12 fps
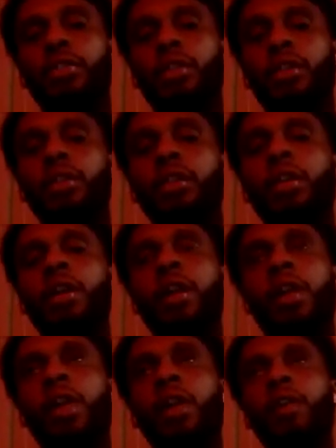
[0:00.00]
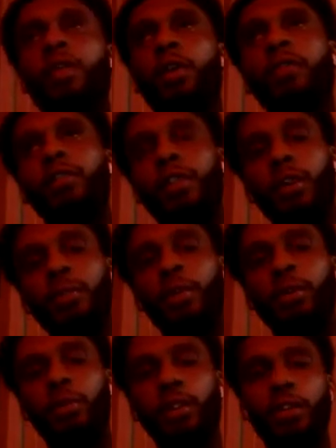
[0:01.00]
Like, whoever come
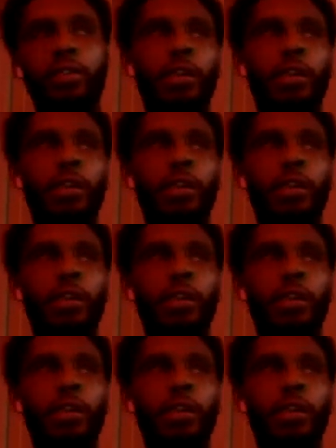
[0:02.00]
up next,